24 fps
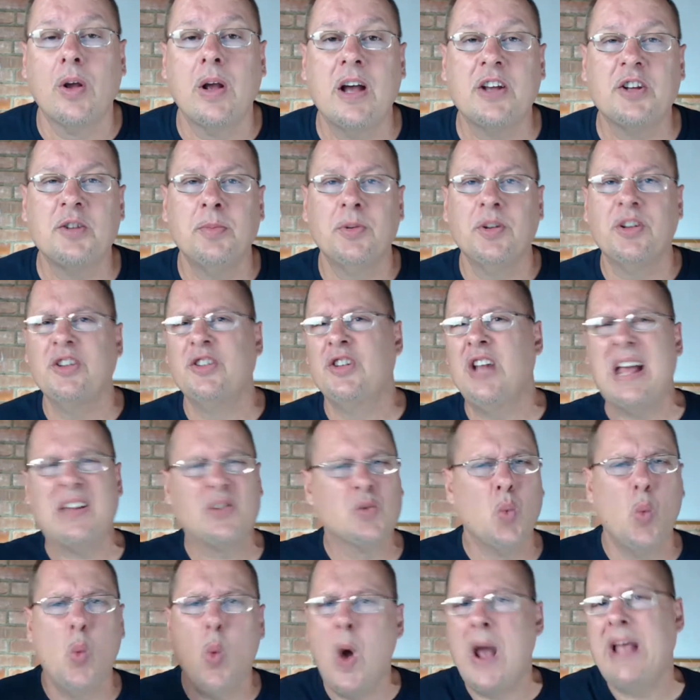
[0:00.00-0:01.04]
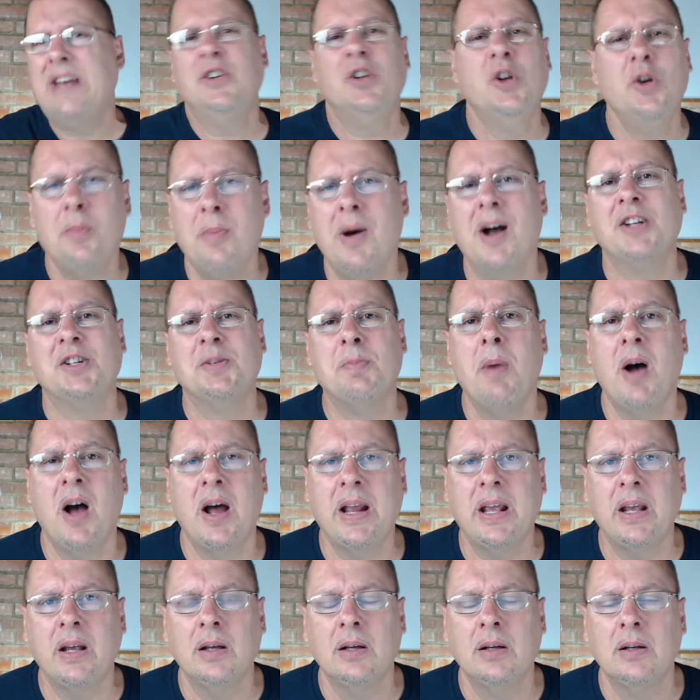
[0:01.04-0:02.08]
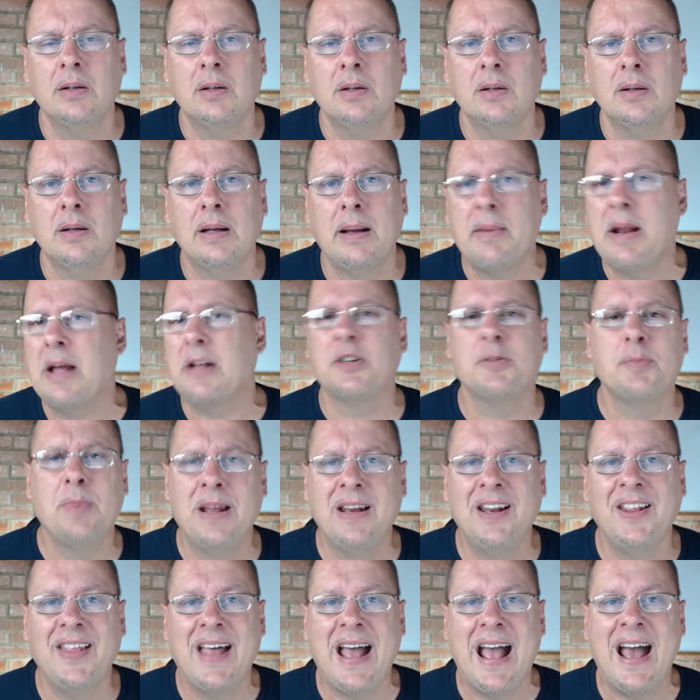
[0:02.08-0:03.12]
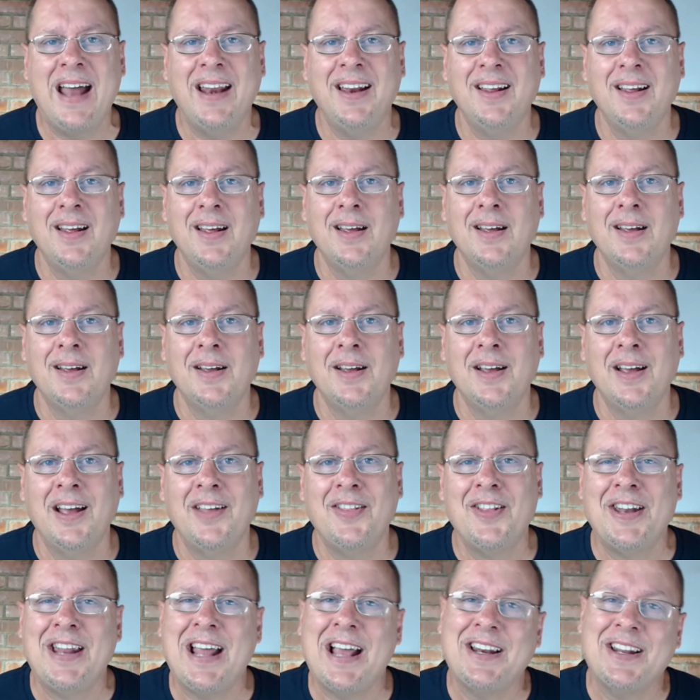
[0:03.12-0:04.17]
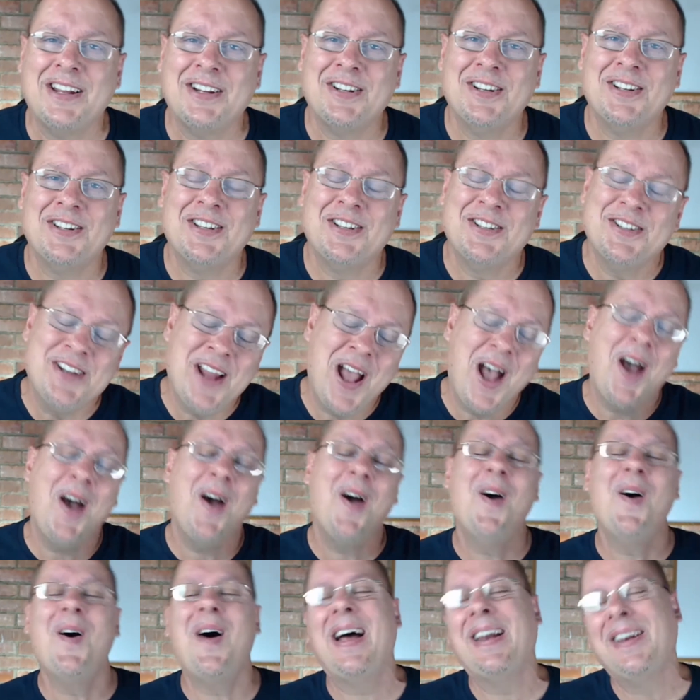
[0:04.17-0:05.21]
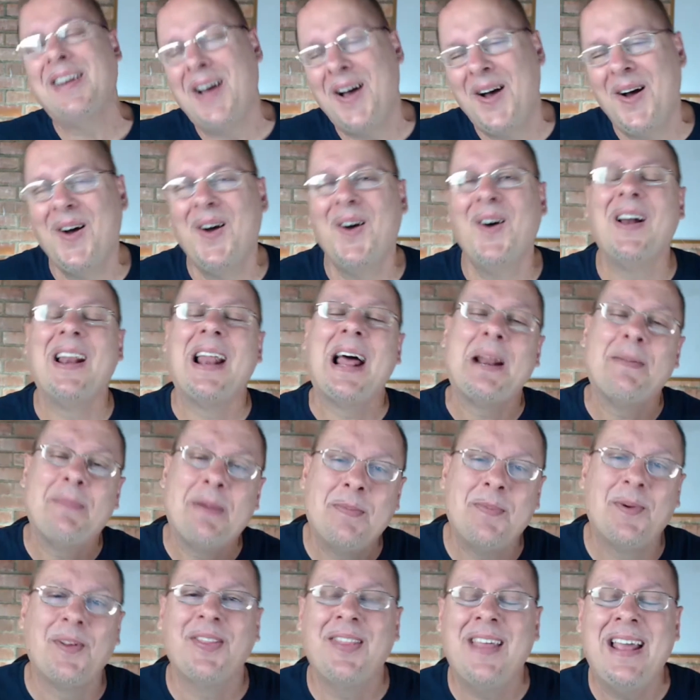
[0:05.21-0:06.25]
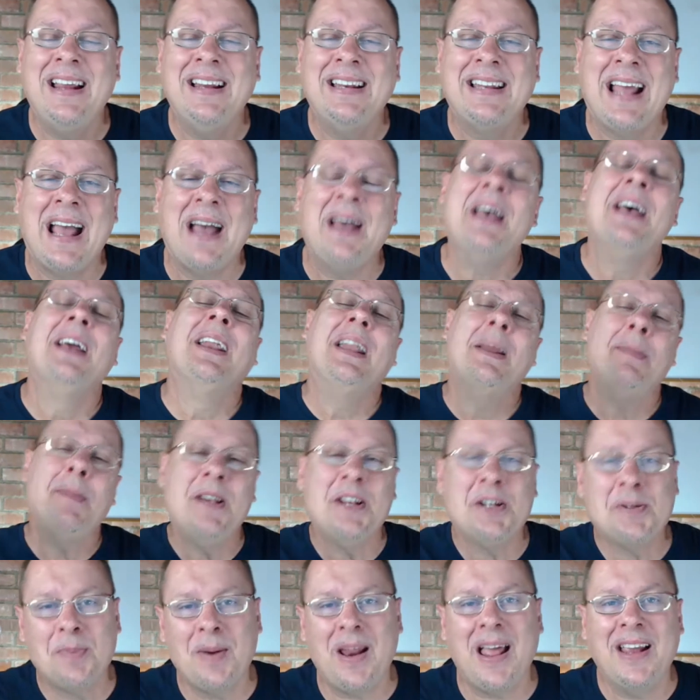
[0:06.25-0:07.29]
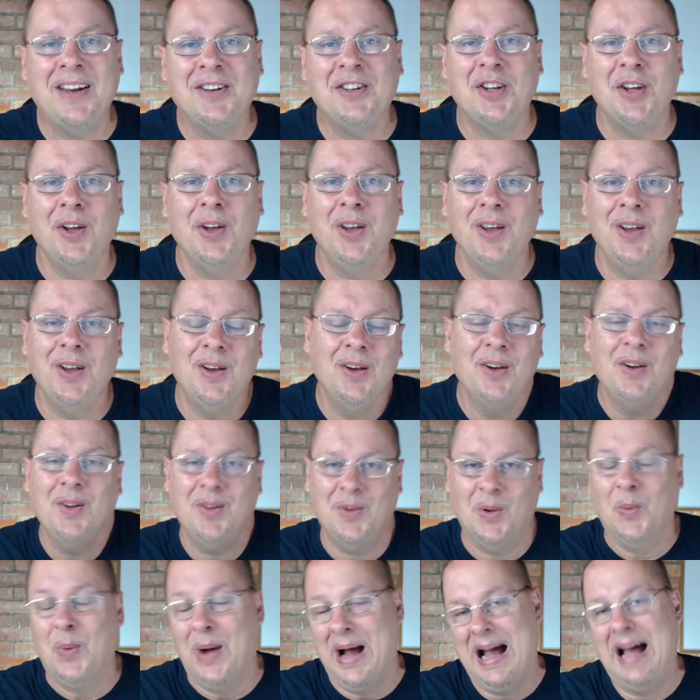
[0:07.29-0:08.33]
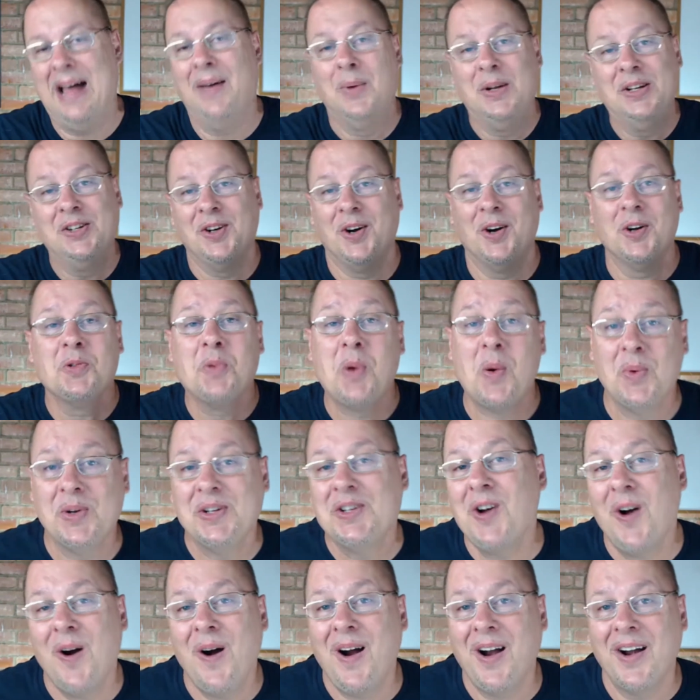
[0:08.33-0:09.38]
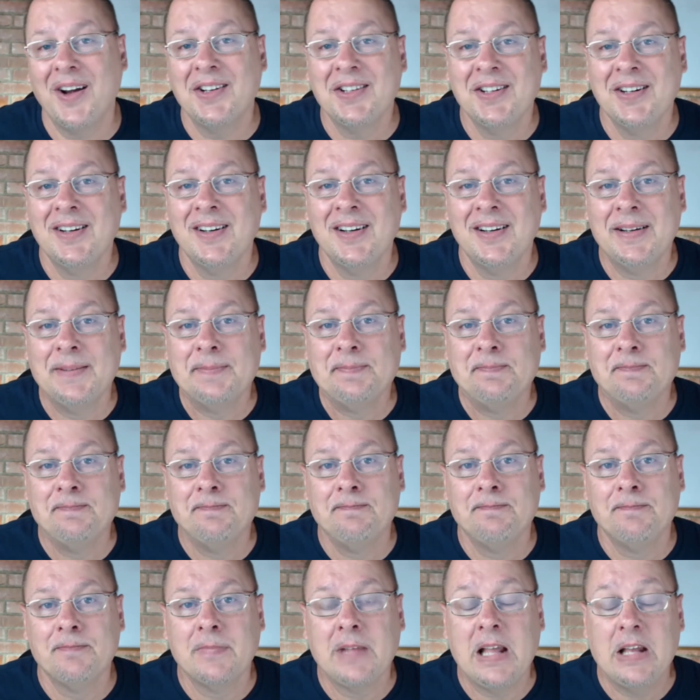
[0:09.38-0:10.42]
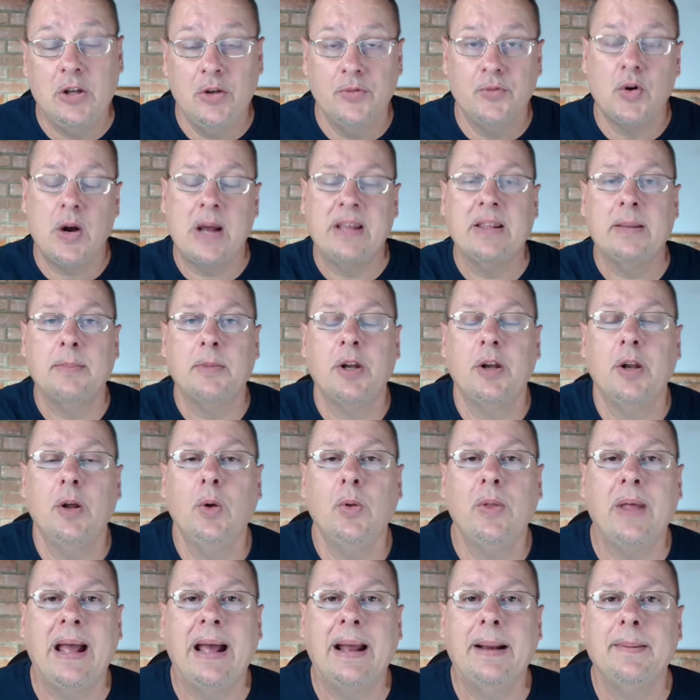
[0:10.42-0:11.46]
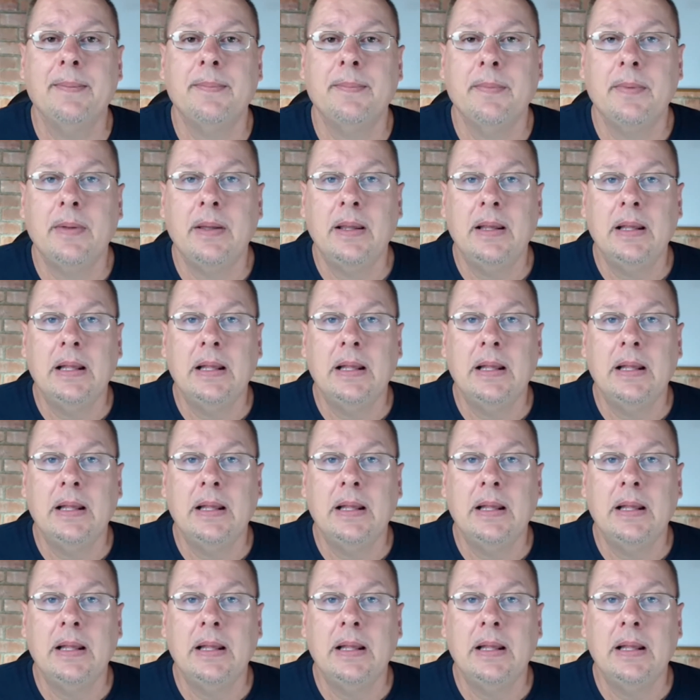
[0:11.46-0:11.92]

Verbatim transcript: or a customer says that's way too much money i'm not spending that and the technician says no i know a lot of people think that let me explain to you why we charge what we charge and you've trained them to do that